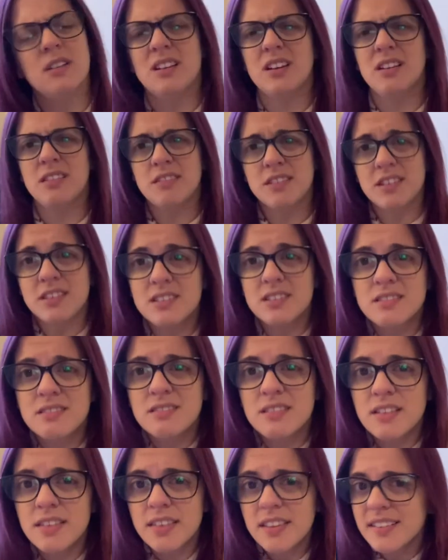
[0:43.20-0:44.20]

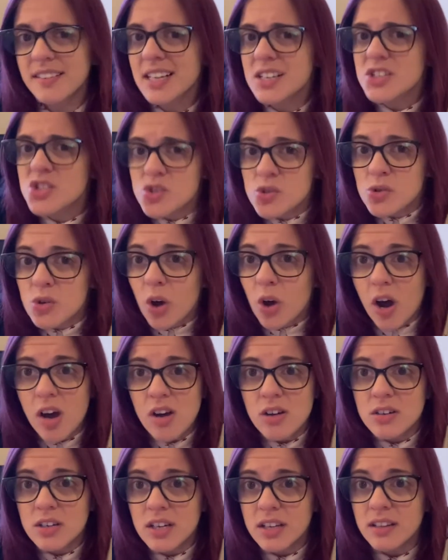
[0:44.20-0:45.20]
I think that's too
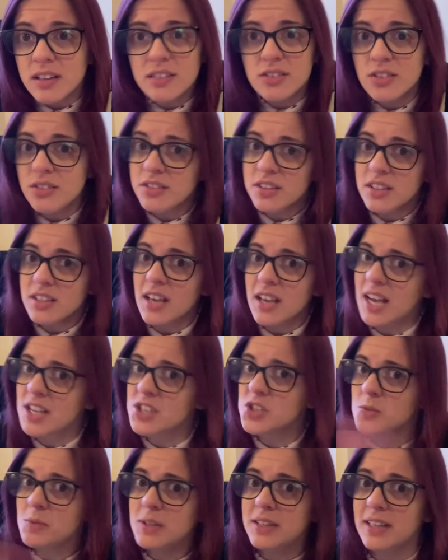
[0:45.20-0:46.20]
long. I don't think it has
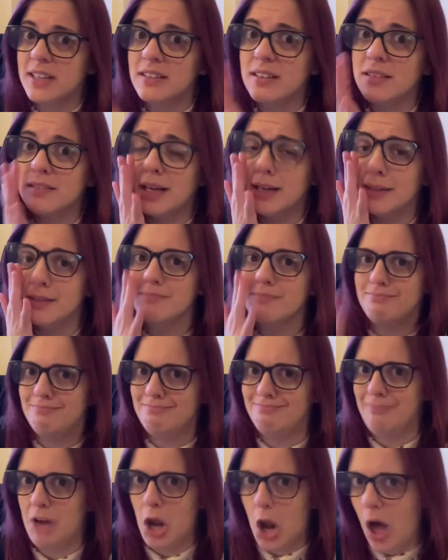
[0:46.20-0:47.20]
to be that
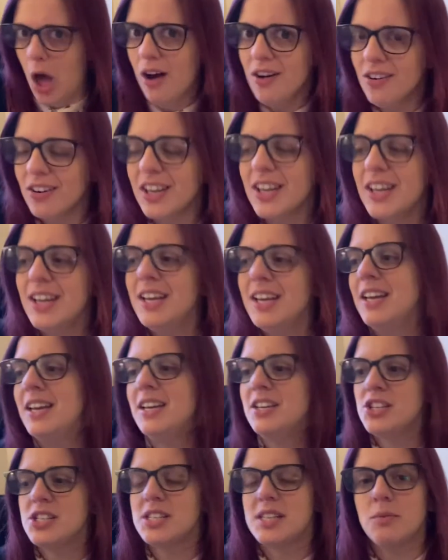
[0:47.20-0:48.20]
long.
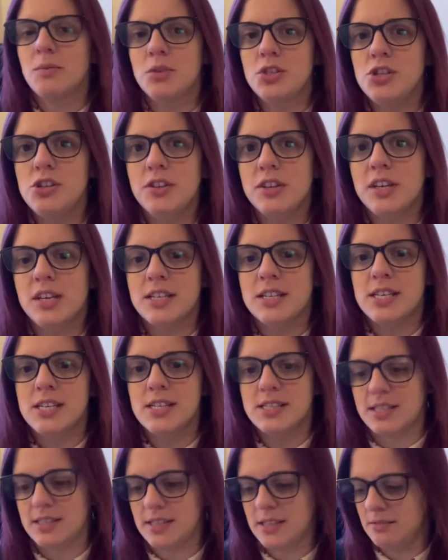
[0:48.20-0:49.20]
She said, what do you think it
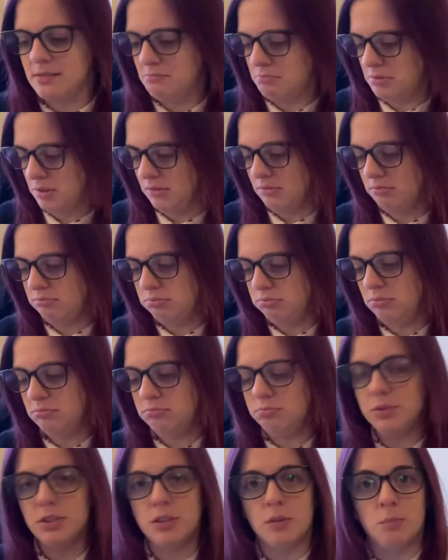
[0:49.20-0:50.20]
is? I said, well,
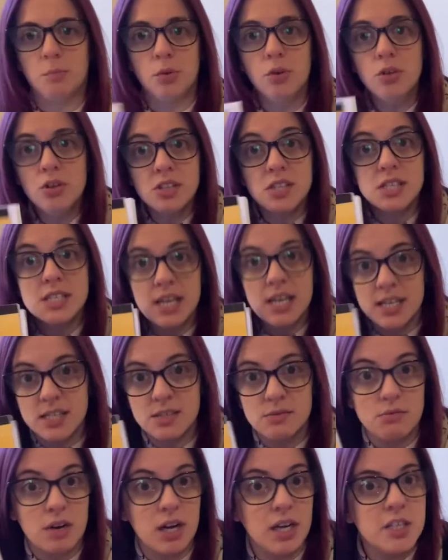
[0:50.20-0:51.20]
what the book says,
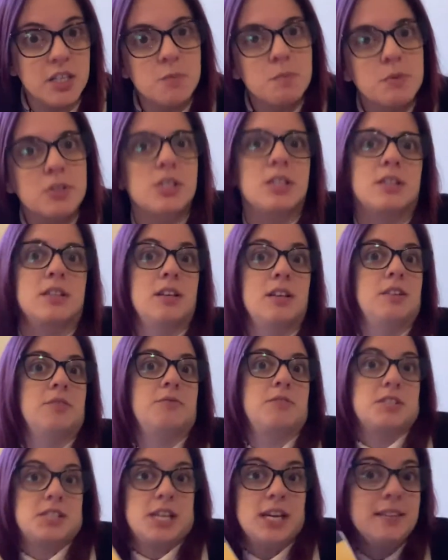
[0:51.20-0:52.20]
right? Because at the end of
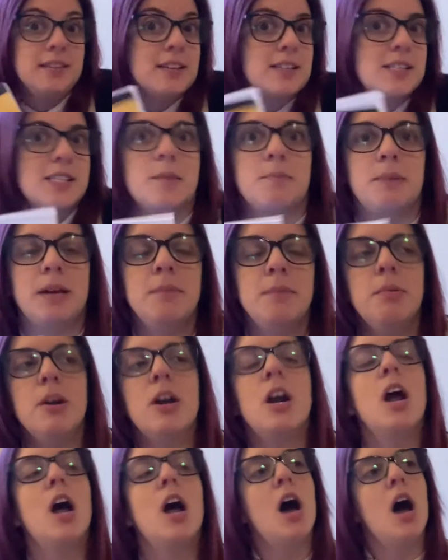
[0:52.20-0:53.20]
the day, that's the
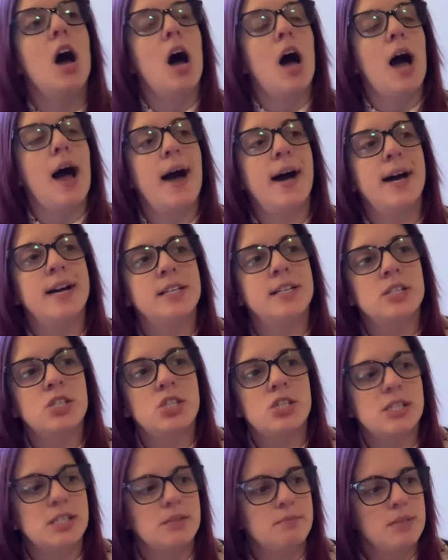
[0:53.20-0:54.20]
paper. And
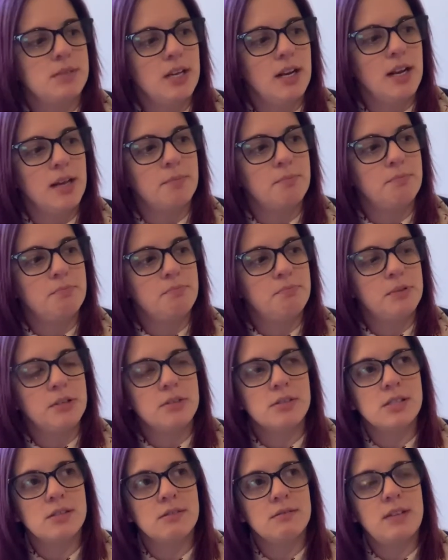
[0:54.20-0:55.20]
she said, yeah,
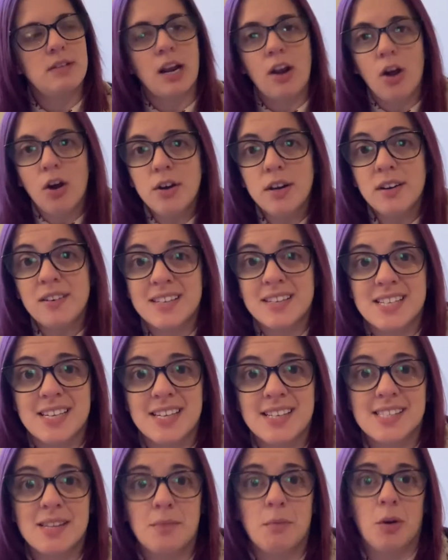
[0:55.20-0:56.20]
because the longer it
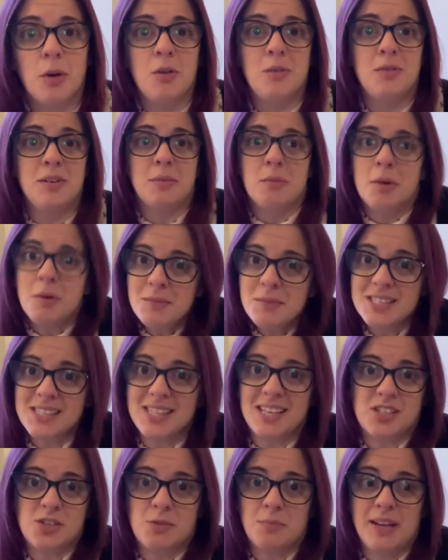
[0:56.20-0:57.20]
is, the more
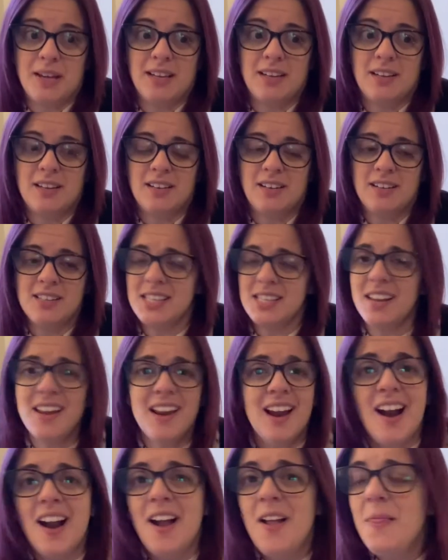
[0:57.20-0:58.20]
mistakes you make. I said,
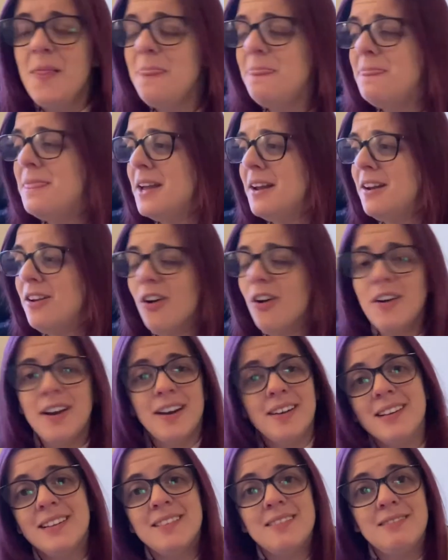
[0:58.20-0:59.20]
the
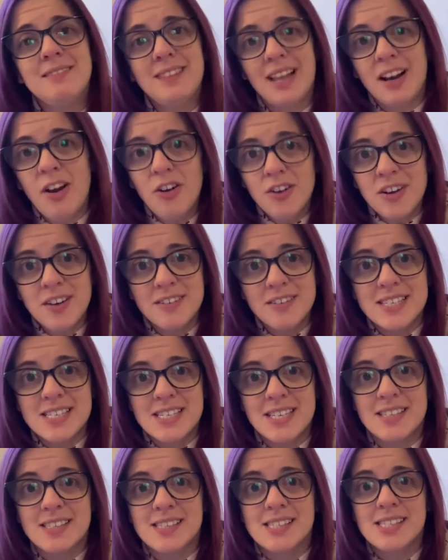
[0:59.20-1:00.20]
longer it
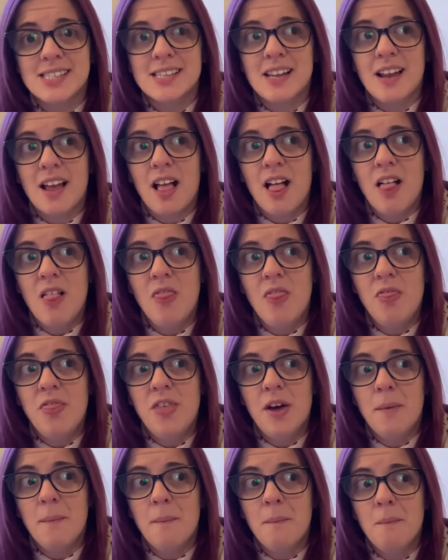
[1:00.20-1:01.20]
is,
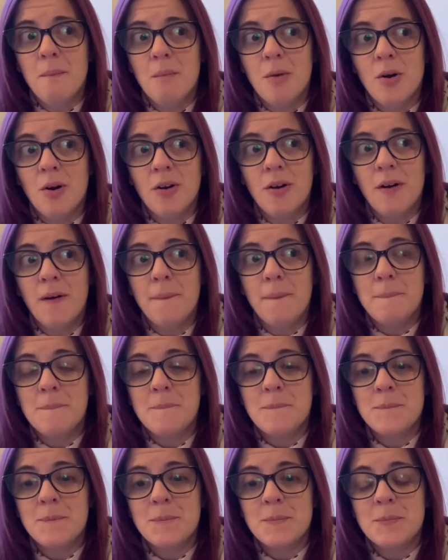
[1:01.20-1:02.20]
the more
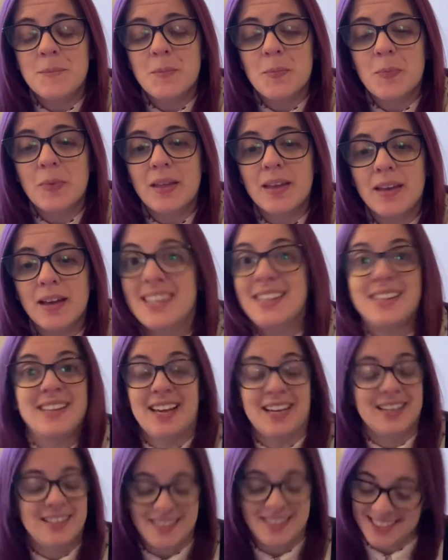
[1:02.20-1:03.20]

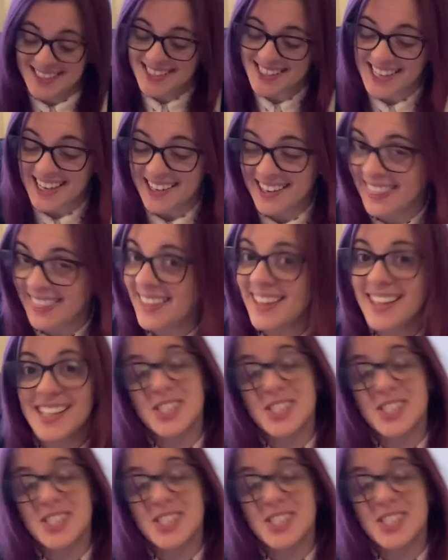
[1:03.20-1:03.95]
unnecessary things